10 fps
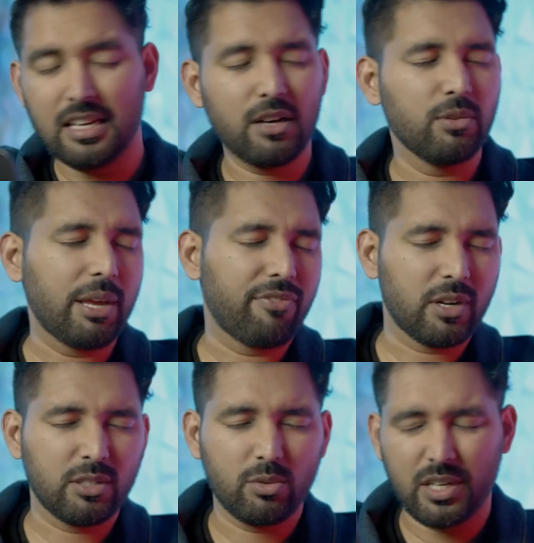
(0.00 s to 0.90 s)
And now they
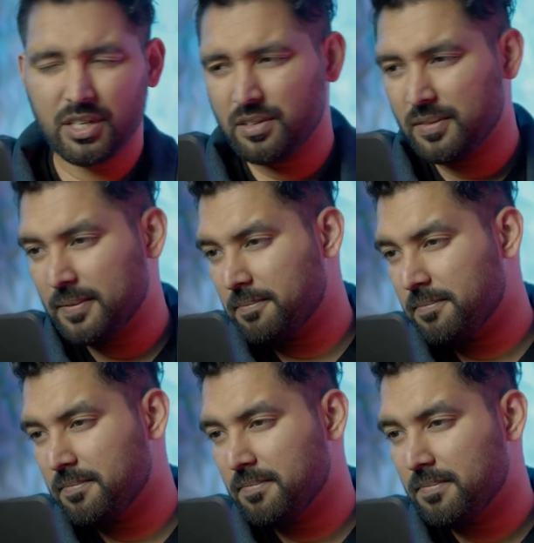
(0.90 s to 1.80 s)
are frustrated.
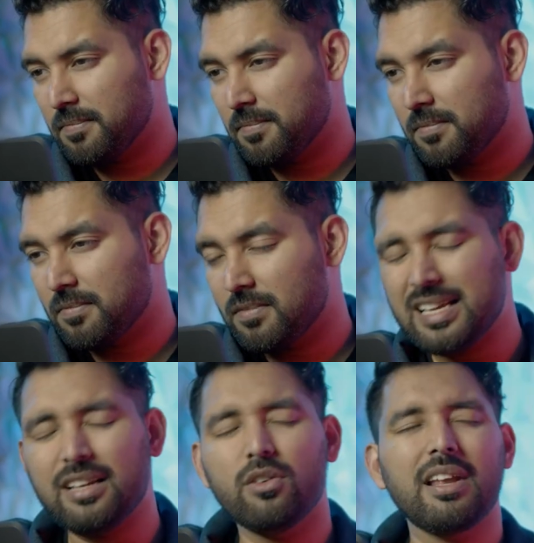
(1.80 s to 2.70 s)

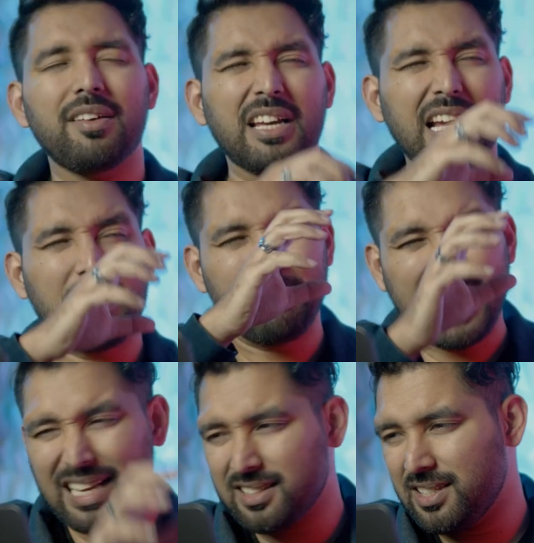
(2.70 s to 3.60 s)
They don't have the
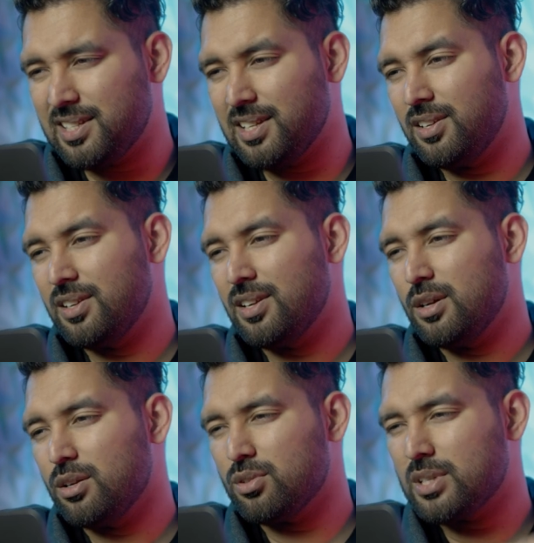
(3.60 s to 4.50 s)
capacity
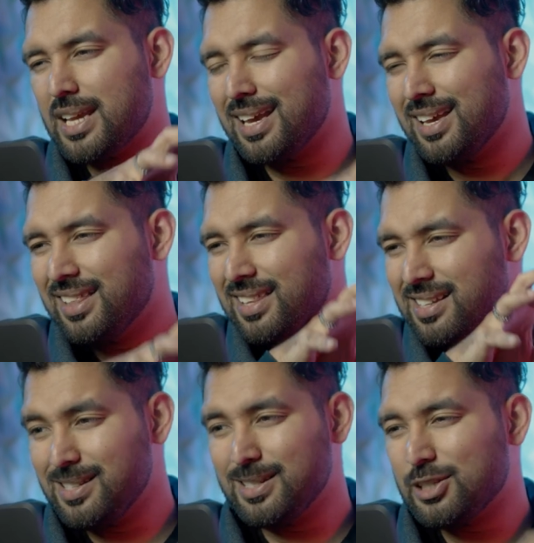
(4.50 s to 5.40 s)
to say,
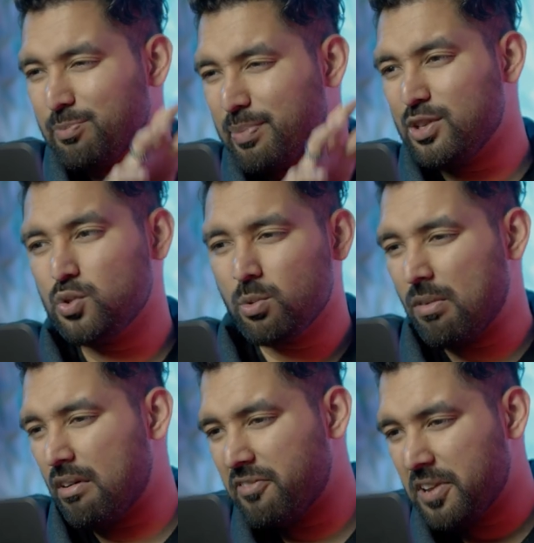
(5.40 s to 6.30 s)
this is a
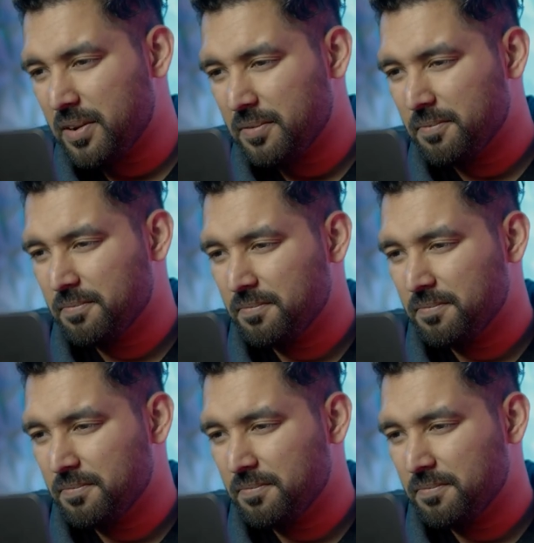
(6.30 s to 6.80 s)
spiritual warfare.